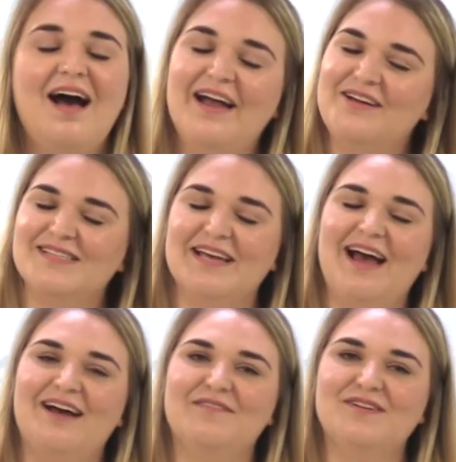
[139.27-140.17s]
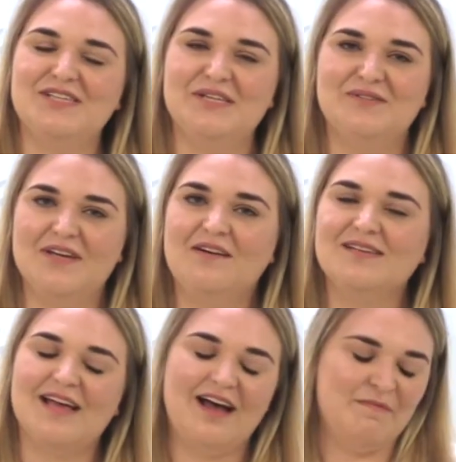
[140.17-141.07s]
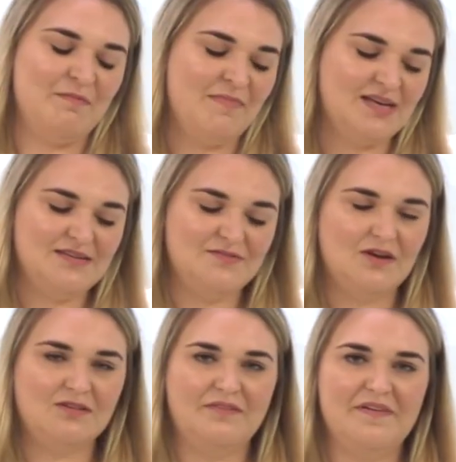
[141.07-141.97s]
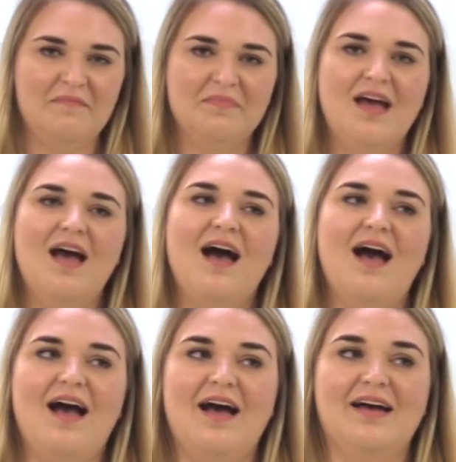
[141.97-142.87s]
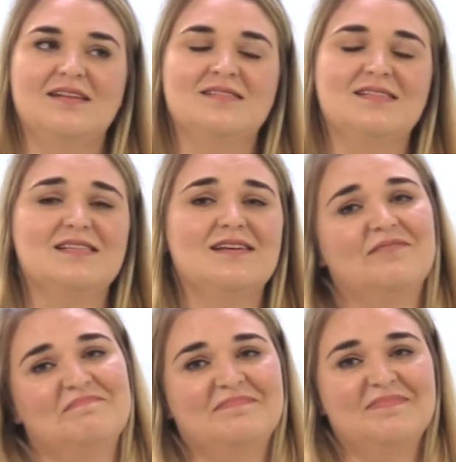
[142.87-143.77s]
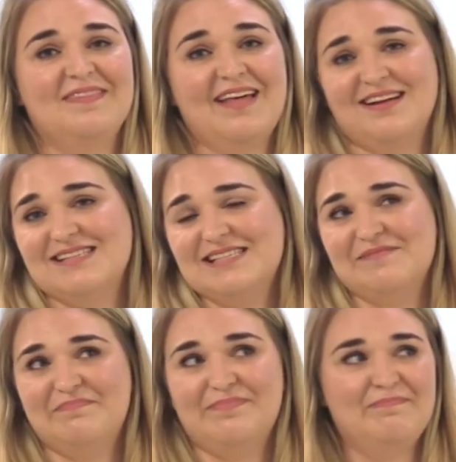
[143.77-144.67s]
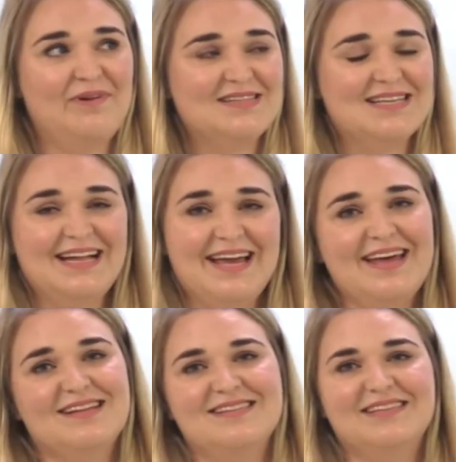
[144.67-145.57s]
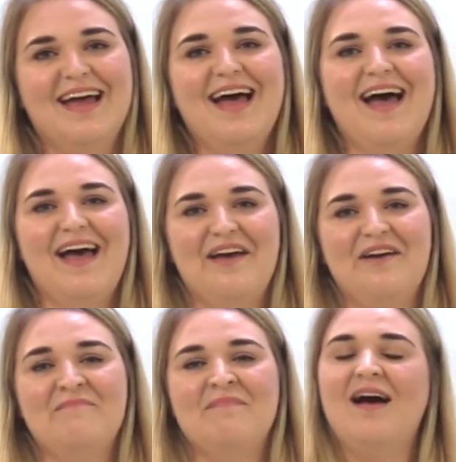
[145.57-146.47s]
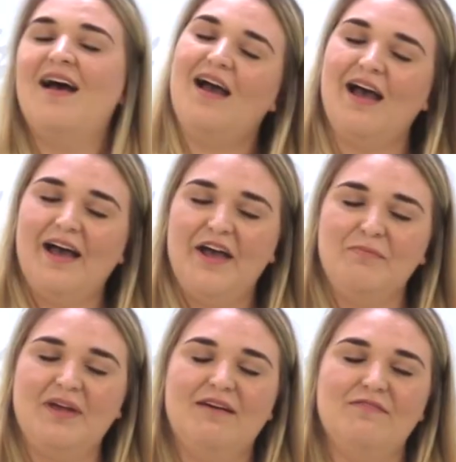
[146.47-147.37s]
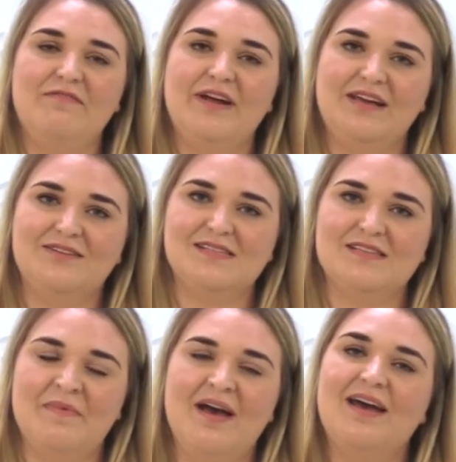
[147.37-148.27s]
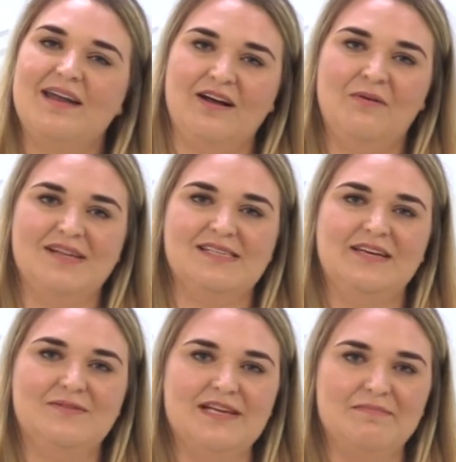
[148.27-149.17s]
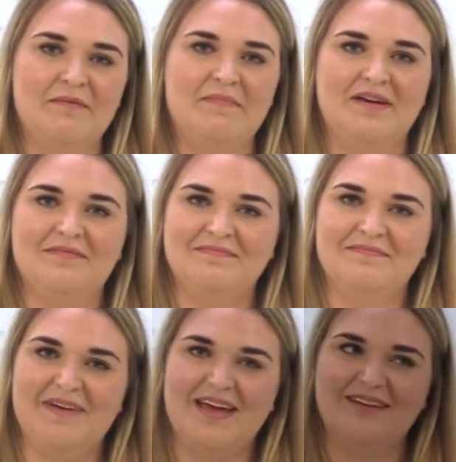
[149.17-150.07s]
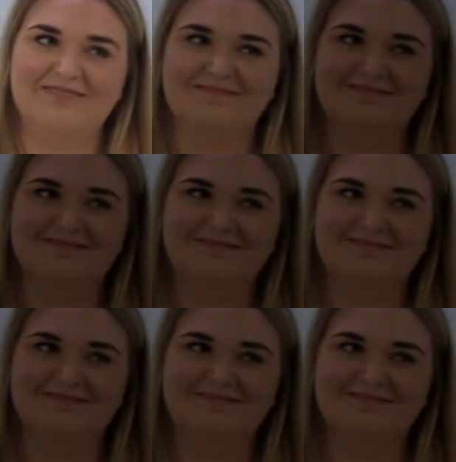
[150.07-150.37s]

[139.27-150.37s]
I also have two dogs. I'm a massive dog lover and that's practically it. I hope you have a really good summer and I can't wait to see you in September. Bye.